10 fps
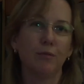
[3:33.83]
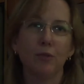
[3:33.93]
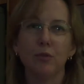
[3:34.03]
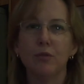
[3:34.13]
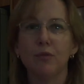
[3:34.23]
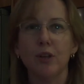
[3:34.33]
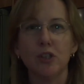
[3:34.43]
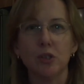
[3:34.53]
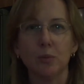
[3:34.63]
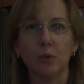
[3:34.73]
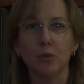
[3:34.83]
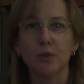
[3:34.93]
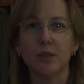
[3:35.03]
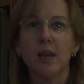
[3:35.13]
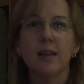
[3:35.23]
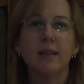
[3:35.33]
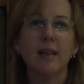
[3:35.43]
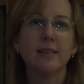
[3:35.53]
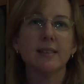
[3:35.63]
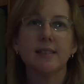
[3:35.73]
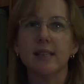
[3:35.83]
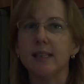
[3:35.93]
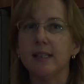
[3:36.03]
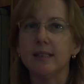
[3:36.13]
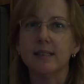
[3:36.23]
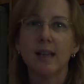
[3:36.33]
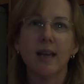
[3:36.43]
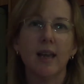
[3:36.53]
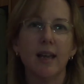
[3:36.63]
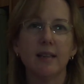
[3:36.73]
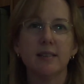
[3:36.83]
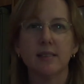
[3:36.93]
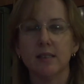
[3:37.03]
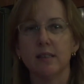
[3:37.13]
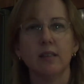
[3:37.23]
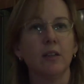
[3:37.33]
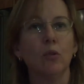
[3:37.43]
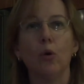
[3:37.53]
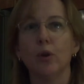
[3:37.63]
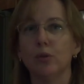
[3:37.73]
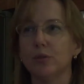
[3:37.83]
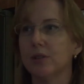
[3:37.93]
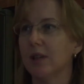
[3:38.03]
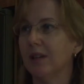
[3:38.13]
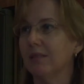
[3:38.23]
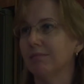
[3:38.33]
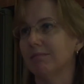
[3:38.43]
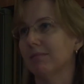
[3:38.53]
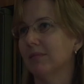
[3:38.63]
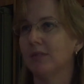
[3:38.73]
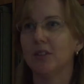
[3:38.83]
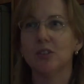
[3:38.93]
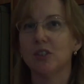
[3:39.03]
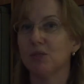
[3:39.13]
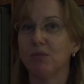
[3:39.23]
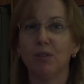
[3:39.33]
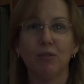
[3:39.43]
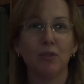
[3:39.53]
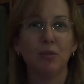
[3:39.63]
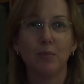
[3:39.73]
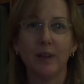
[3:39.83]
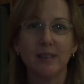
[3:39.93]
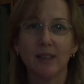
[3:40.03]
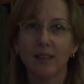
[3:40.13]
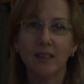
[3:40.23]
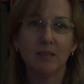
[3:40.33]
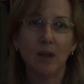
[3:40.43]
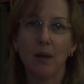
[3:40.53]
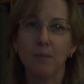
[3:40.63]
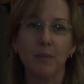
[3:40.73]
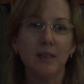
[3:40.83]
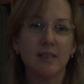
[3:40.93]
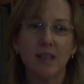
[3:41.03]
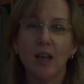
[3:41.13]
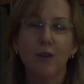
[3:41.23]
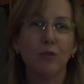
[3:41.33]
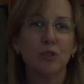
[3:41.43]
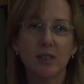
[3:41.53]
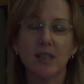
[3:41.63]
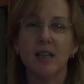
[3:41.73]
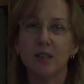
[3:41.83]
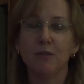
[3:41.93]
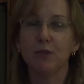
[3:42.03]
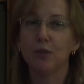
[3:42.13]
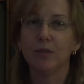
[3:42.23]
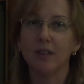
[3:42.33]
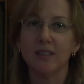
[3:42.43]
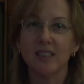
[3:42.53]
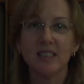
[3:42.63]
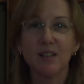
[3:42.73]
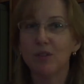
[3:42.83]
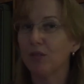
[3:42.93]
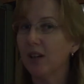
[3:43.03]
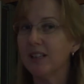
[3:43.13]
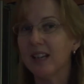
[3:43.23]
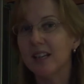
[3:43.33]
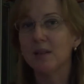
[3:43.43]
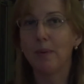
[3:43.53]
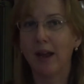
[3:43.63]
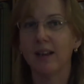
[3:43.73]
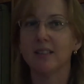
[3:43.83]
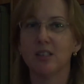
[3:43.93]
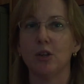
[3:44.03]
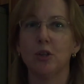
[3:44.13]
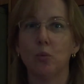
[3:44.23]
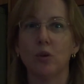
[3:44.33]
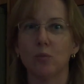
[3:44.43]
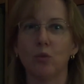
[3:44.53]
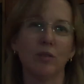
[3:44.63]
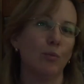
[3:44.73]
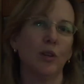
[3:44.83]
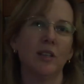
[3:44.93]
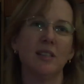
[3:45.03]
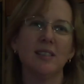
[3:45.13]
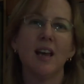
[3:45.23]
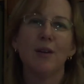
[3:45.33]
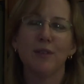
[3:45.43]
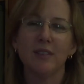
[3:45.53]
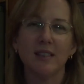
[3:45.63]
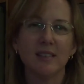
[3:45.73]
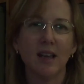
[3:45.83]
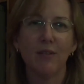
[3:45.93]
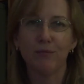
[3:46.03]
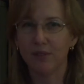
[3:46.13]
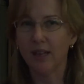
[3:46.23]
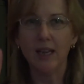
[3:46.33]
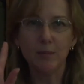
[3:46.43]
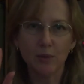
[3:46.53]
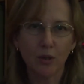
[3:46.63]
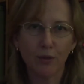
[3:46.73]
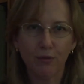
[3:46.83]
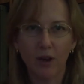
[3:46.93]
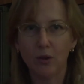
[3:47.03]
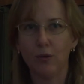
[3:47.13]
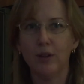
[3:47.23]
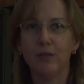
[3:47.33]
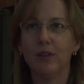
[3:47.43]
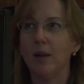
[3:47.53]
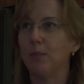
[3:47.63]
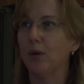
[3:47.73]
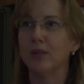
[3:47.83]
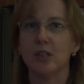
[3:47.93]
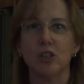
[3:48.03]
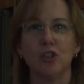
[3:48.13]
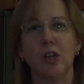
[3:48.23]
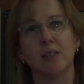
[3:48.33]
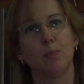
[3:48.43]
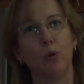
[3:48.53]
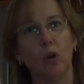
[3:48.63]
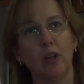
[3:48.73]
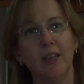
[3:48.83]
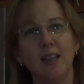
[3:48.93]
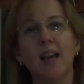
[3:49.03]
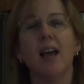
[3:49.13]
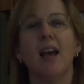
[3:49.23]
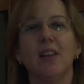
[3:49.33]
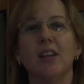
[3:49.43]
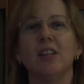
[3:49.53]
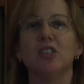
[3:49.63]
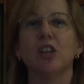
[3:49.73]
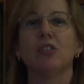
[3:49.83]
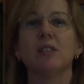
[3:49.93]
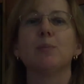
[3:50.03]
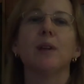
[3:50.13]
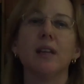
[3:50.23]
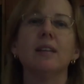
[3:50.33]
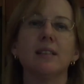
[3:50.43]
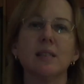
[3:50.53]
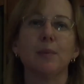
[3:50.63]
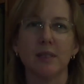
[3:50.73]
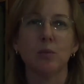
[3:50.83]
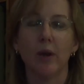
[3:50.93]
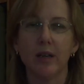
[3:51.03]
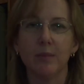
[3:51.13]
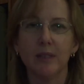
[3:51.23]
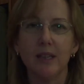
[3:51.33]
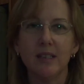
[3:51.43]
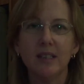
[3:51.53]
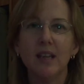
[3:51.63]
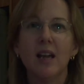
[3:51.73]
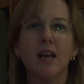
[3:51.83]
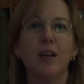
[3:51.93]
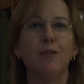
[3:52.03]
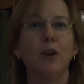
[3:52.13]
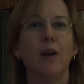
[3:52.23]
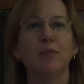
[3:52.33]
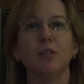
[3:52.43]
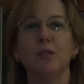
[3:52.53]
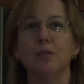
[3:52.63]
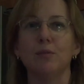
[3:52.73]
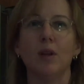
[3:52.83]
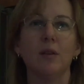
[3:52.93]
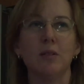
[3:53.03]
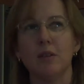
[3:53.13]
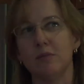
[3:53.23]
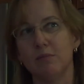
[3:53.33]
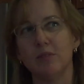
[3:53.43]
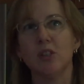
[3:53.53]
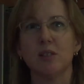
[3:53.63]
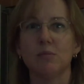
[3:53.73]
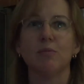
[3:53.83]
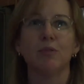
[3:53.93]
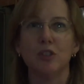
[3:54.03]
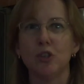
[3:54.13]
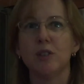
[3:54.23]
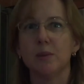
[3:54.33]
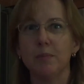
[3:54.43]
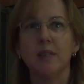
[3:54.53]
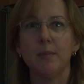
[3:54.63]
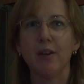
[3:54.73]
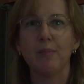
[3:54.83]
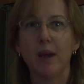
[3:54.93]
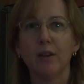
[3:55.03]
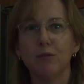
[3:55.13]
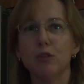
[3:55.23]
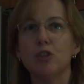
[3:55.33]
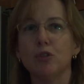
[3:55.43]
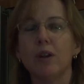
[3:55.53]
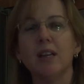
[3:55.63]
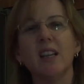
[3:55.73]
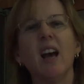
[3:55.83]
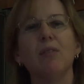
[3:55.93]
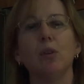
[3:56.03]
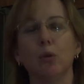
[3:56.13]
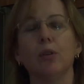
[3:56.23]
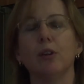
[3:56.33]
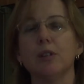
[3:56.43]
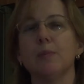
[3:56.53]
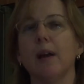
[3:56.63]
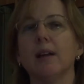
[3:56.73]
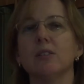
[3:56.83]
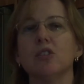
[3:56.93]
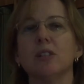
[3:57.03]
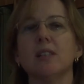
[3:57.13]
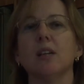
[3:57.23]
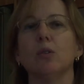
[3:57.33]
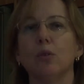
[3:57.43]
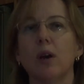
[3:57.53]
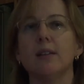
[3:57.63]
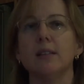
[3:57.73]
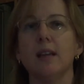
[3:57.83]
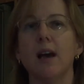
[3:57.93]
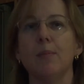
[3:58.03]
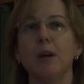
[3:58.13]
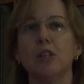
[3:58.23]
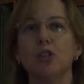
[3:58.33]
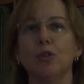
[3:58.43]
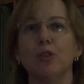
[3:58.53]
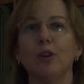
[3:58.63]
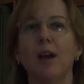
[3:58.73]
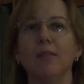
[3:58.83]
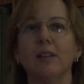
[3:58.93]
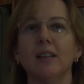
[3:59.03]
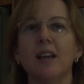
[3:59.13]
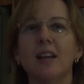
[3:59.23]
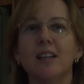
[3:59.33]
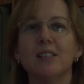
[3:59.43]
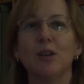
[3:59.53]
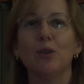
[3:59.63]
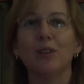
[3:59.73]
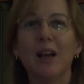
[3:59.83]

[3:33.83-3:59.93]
fruit and vegetables, nuts and seeds, eggs and oils, and just real food basically, meats. If you're just eating food that doesn't even really need a packet to tell you what it is, if it doesn't have claims on the front or any of that because it's just broccoli, then generally speaking that's the best way to be eating. If you have to just reduce the amount of packet foods you're eating and have a look at those packets, just get a good idea how much sugar you're having. So good